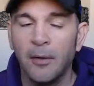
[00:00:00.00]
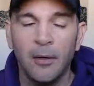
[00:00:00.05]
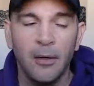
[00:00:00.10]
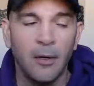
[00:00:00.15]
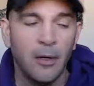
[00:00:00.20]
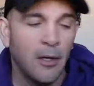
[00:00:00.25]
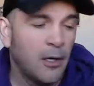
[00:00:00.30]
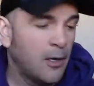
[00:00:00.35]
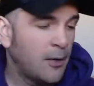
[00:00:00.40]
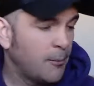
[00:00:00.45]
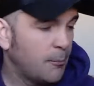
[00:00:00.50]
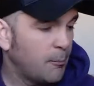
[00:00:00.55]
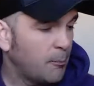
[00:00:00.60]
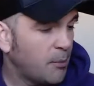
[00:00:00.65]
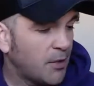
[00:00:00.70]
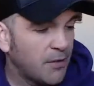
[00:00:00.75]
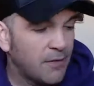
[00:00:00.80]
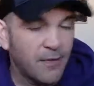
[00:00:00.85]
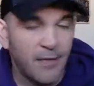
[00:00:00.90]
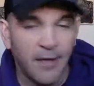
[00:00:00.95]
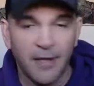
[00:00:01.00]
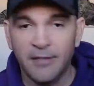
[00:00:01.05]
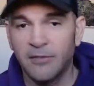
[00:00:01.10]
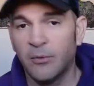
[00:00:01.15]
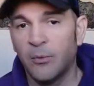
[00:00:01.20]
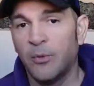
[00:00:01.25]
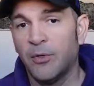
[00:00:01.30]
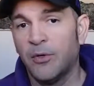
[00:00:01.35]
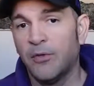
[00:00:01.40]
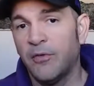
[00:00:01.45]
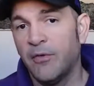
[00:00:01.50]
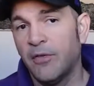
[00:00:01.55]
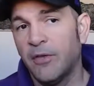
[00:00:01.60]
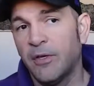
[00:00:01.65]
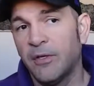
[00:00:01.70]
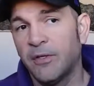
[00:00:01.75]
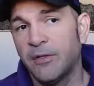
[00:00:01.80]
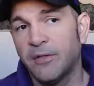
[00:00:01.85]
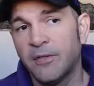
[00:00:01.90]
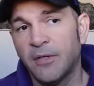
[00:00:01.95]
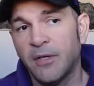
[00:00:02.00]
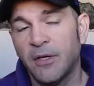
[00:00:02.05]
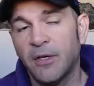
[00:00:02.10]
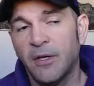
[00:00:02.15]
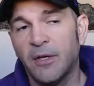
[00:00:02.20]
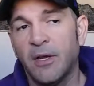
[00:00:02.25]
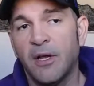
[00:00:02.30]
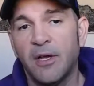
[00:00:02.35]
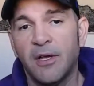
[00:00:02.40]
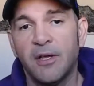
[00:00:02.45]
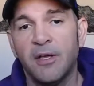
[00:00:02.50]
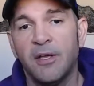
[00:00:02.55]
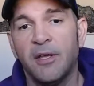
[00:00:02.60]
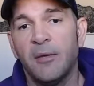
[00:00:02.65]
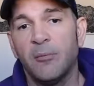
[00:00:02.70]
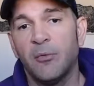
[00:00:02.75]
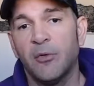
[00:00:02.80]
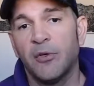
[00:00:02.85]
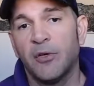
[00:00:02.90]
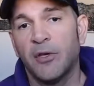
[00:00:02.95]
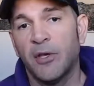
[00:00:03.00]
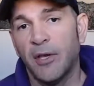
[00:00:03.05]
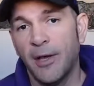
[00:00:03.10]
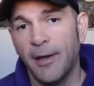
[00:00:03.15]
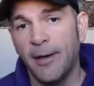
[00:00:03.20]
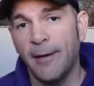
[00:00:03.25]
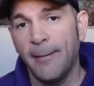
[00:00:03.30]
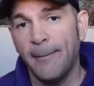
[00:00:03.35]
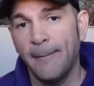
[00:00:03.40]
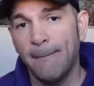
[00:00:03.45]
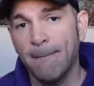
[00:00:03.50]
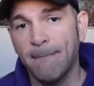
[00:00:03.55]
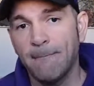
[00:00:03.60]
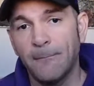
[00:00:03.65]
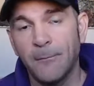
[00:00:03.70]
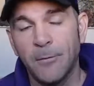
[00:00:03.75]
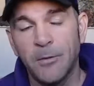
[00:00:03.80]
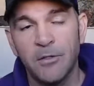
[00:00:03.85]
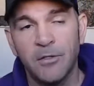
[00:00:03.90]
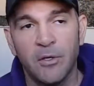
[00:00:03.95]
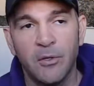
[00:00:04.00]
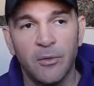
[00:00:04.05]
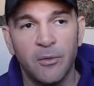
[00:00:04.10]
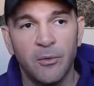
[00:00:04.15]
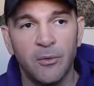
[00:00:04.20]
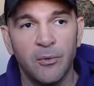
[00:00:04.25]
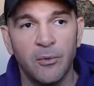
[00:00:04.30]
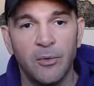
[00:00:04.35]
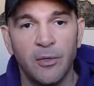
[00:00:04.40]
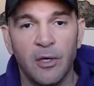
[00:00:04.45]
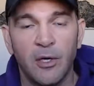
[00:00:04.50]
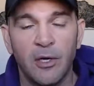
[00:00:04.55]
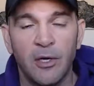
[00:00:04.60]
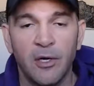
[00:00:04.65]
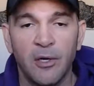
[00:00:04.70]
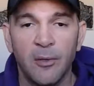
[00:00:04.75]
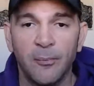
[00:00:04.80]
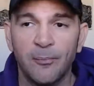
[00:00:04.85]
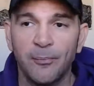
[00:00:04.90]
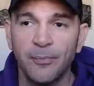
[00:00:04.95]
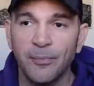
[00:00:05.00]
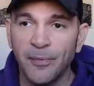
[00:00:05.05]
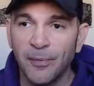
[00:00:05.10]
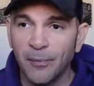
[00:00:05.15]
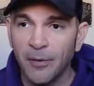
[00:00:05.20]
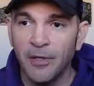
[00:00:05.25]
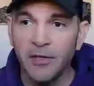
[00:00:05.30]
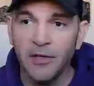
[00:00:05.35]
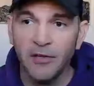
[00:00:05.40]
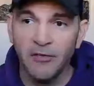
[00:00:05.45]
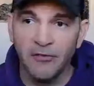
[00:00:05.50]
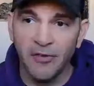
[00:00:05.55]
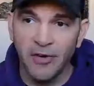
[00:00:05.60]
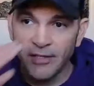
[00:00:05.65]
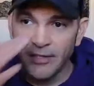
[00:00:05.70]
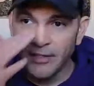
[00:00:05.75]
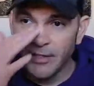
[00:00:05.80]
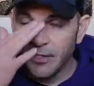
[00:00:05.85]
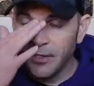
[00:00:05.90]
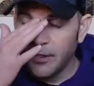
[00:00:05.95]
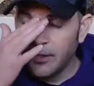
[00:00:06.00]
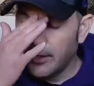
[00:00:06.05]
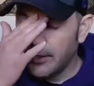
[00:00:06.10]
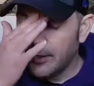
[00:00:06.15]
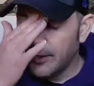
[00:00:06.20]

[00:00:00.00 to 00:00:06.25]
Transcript: But that's one of the things that I am looking at. So, and then finally,